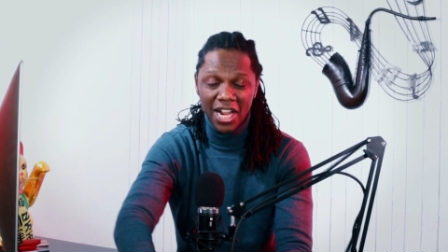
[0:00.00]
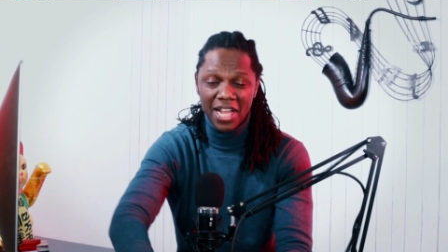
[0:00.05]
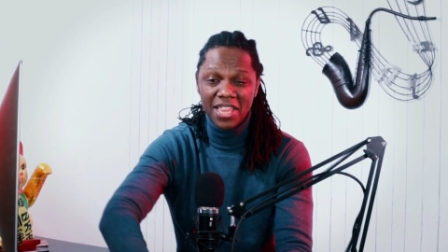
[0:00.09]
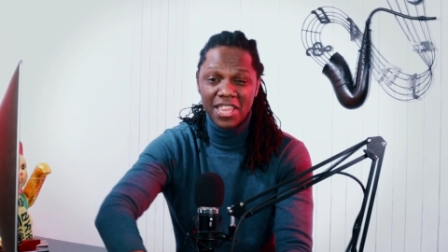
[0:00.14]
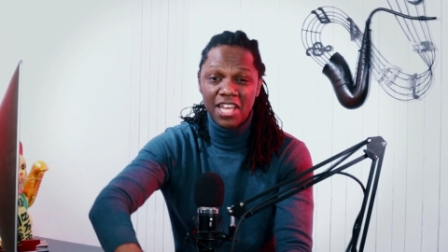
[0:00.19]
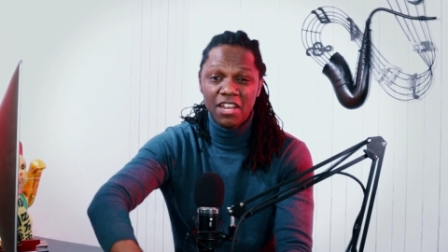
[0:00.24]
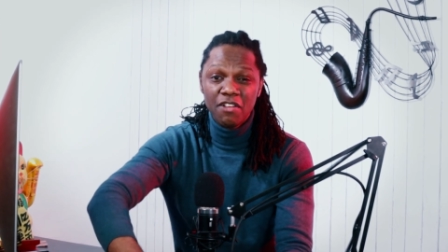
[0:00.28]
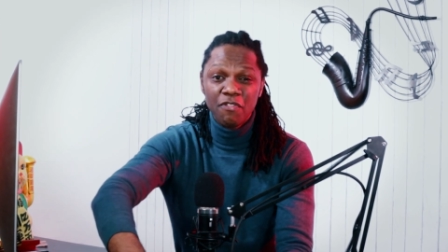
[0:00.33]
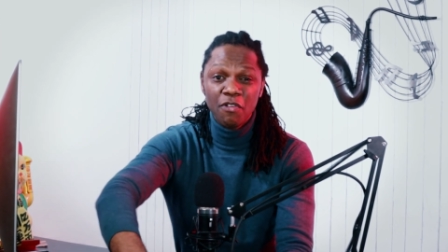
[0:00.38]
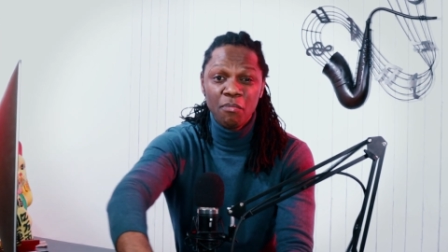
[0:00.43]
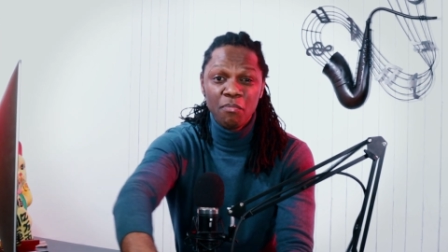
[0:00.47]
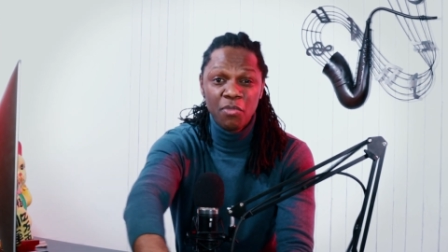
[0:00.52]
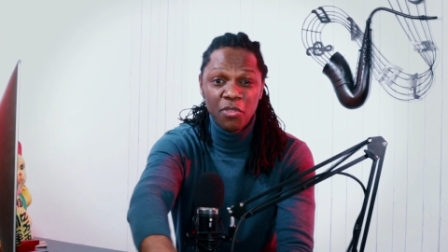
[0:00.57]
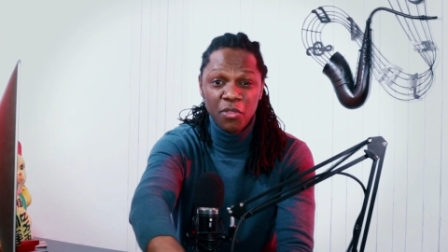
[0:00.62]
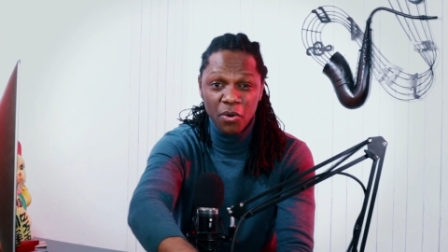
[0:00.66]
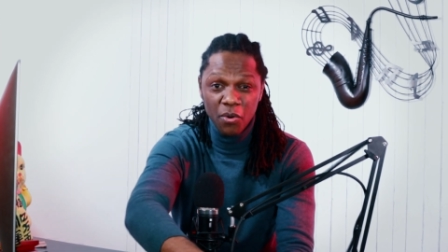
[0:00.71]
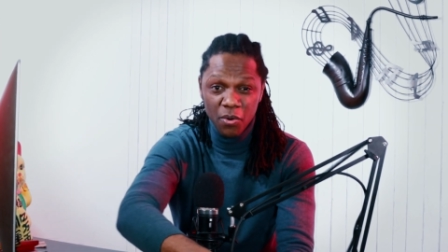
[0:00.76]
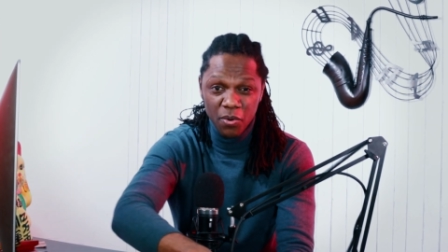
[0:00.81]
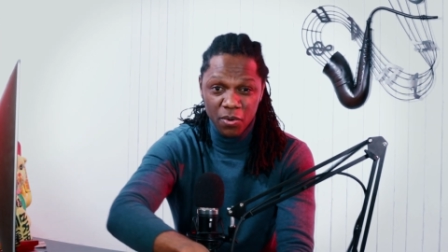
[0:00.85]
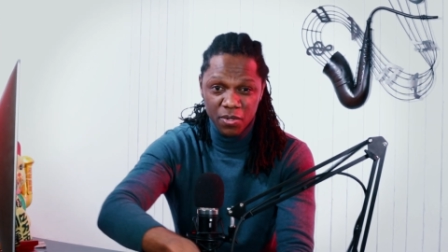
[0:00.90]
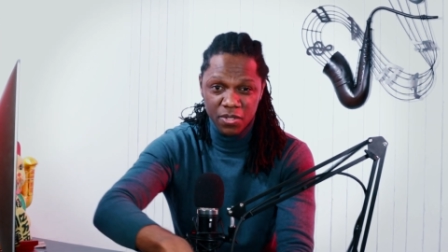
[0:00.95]
And then from
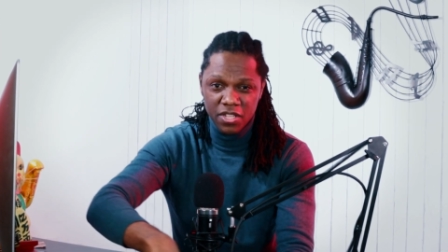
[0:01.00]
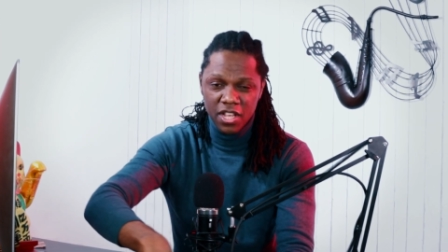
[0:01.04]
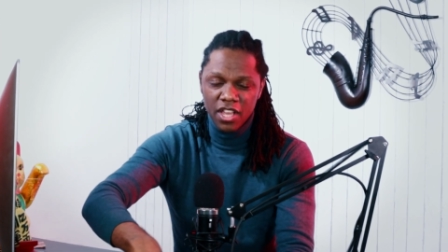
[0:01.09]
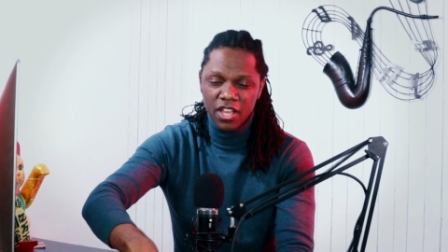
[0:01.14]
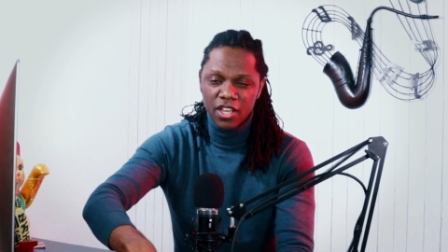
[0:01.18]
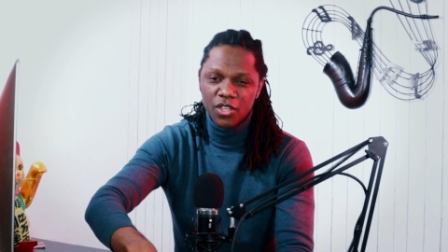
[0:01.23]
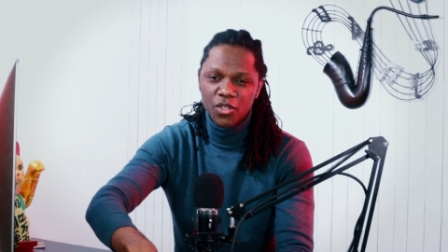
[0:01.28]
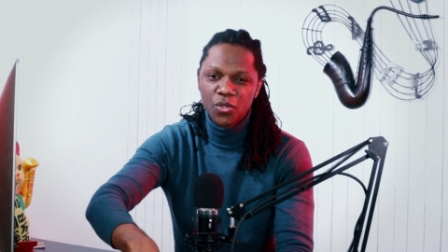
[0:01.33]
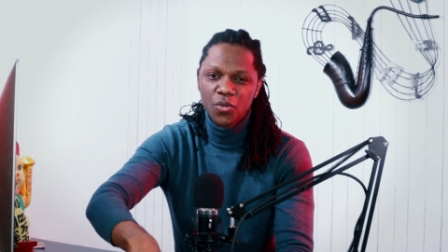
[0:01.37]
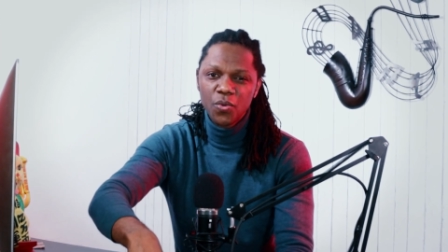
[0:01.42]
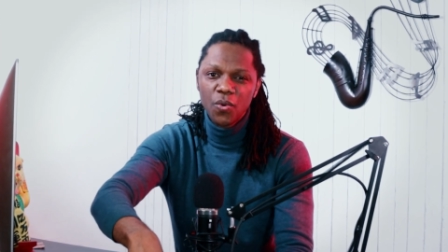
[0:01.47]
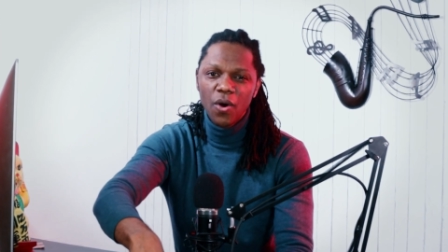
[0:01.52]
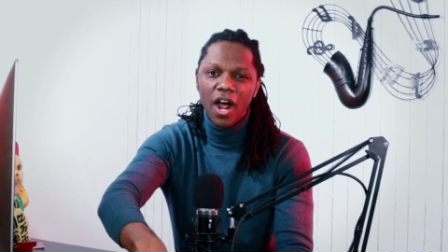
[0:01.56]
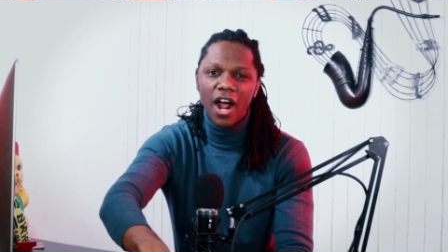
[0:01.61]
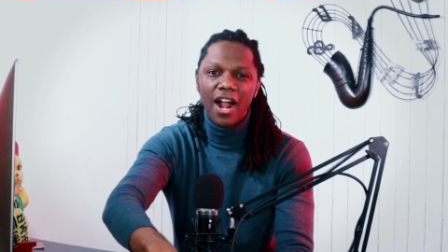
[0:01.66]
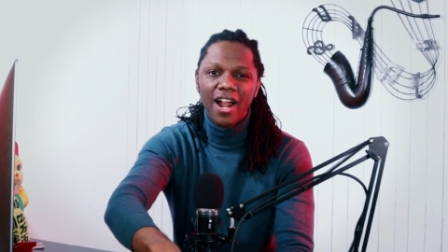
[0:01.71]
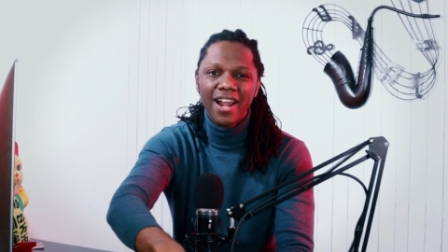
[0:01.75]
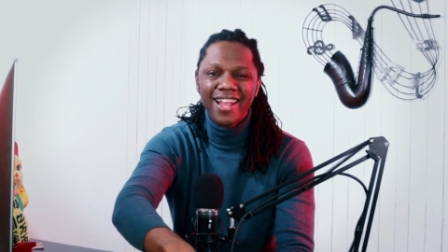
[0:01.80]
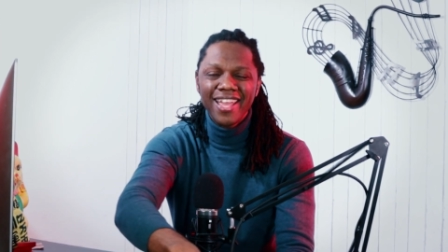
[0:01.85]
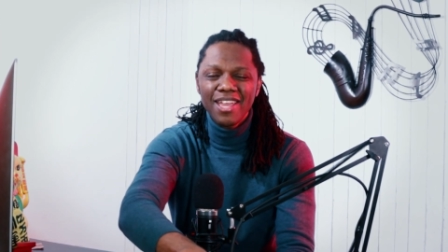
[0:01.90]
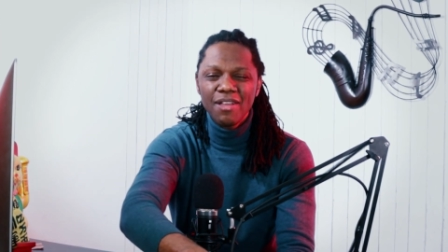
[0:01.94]
those, you are